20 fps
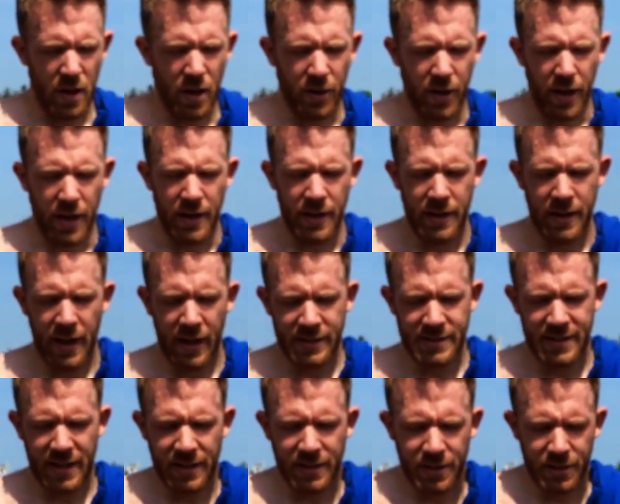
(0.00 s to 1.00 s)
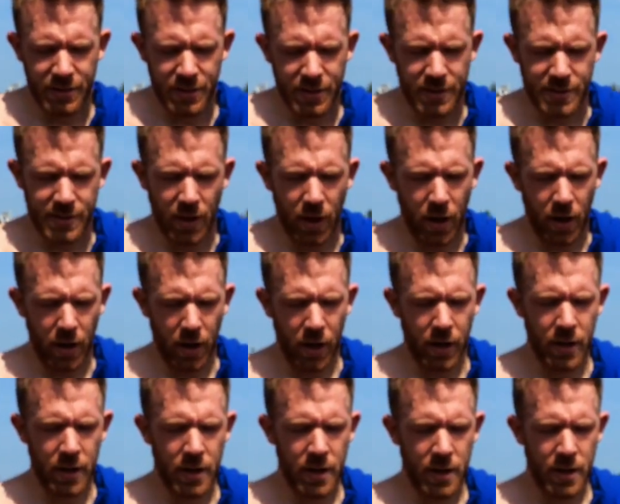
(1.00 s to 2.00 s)
Okay, next 10 digits
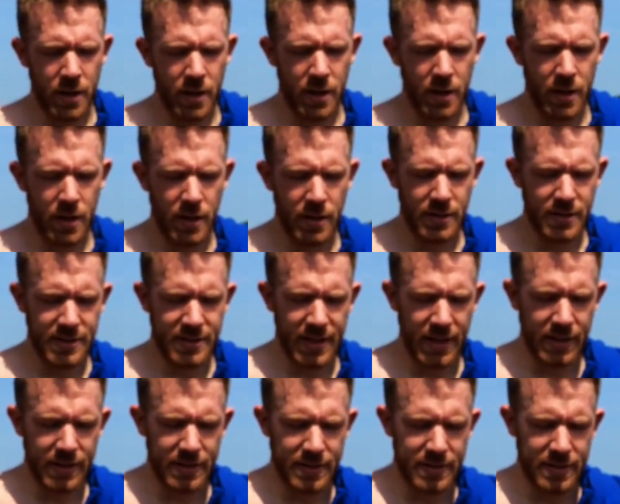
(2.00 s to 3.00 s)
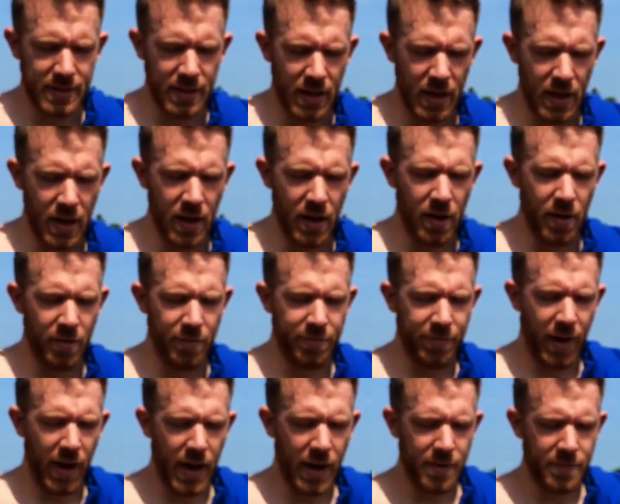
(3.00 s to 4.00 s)
are six,
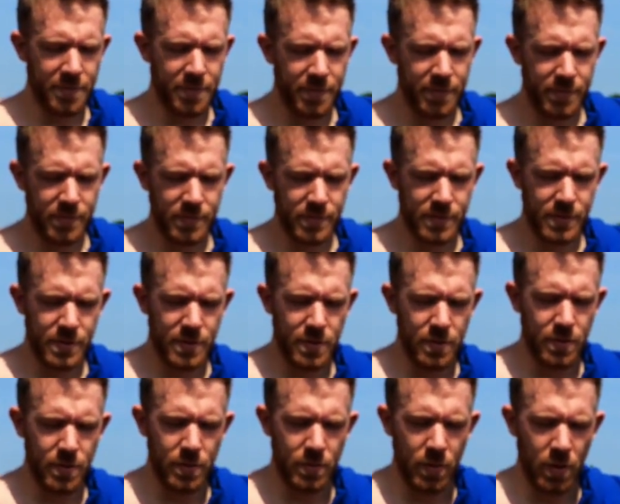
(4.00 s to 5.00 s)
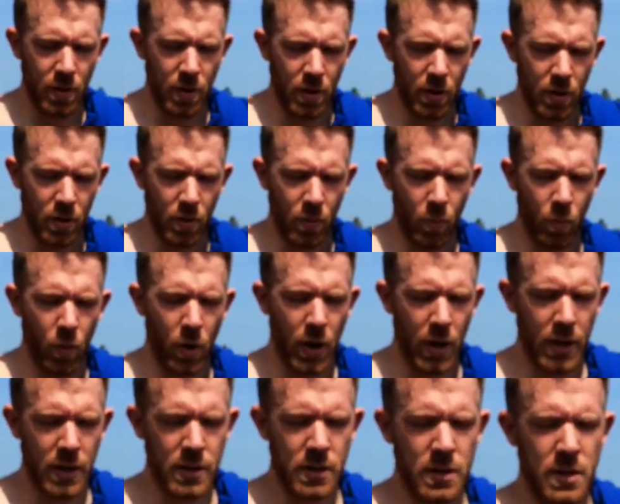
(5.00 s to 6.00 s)
five, two,
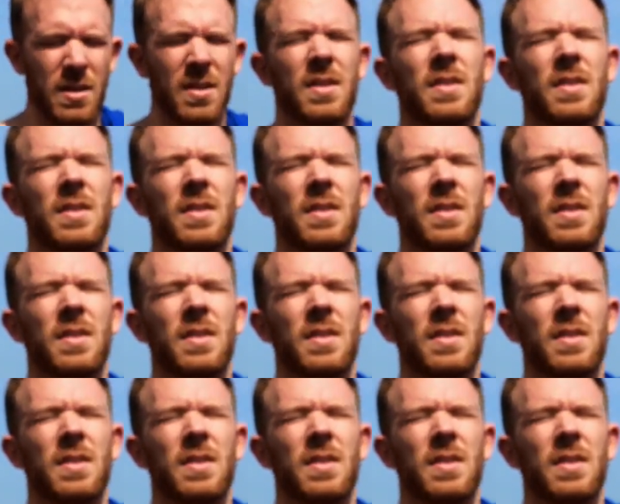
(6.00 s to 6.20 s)
one,